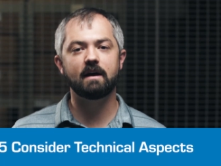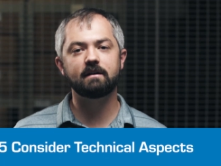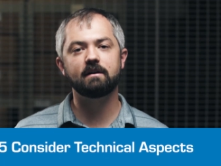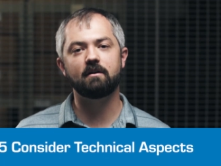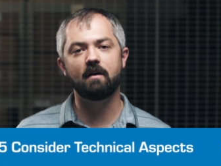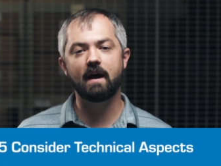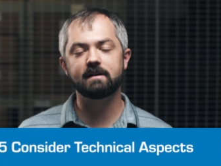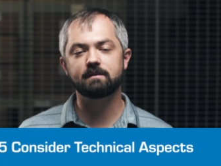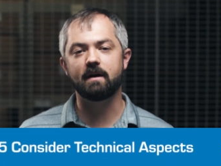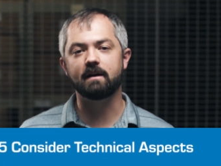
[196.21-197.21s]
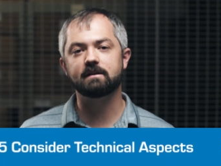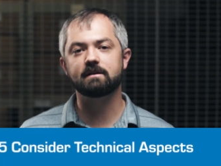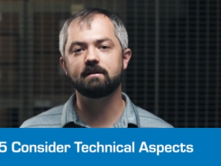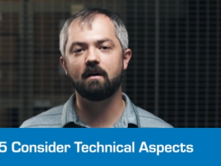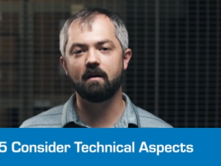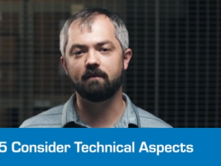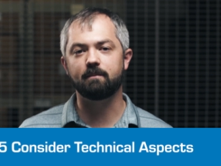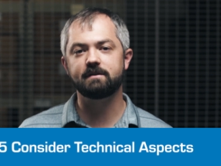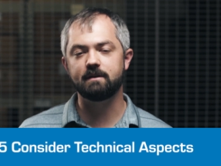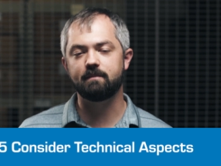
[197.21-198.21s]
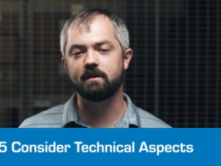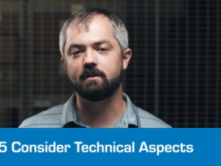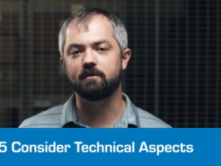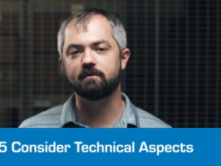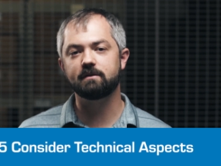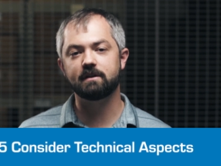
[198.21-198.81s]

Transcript: technical aspects of a CPU,